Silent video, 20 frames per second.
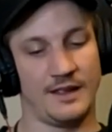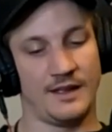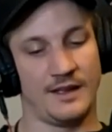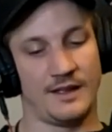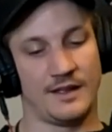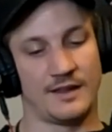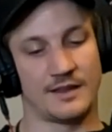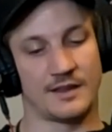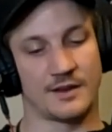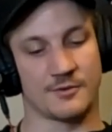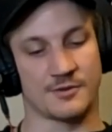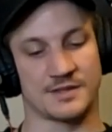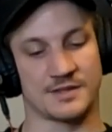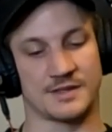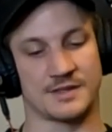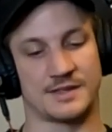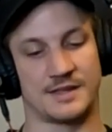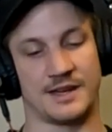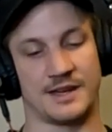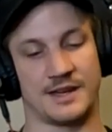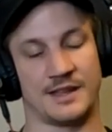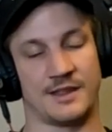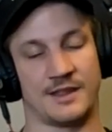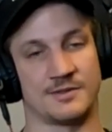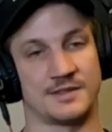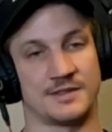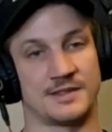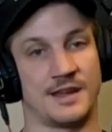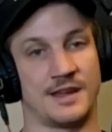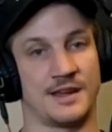there was a study that was
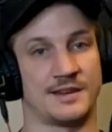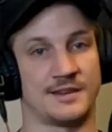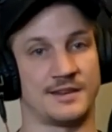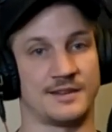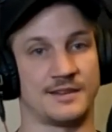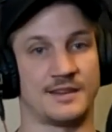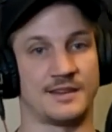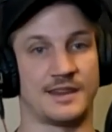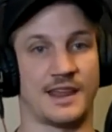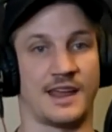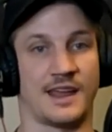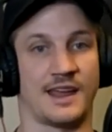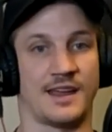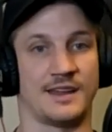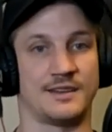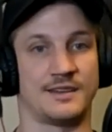done that